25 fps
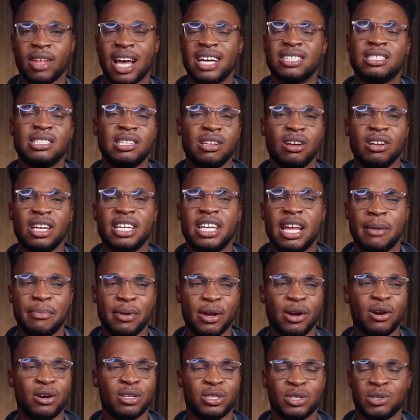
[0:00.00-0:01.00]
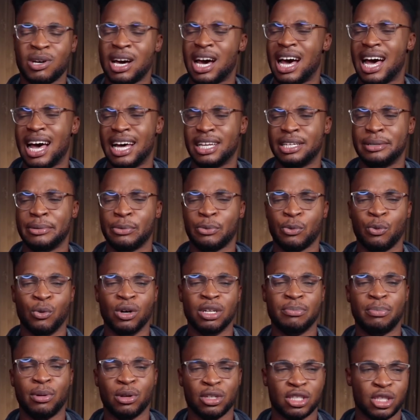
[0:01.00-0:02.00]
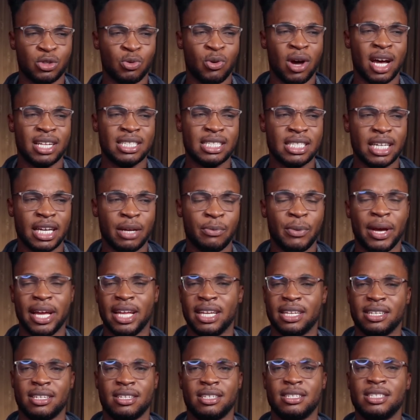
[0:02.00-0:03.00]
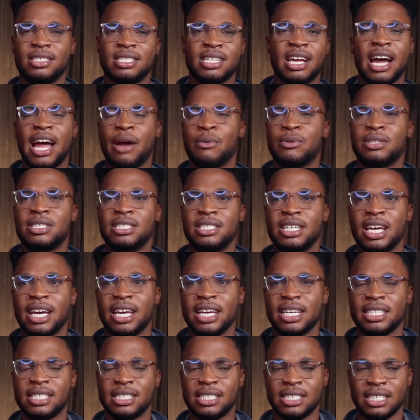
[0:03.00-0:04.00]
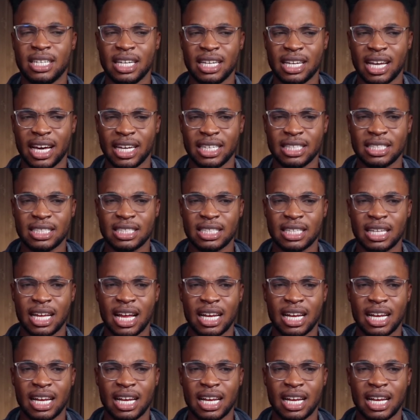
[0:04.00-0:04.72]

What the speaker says: And slowly they began to add 1 + 1, saying, wait, this guy was here yesterday night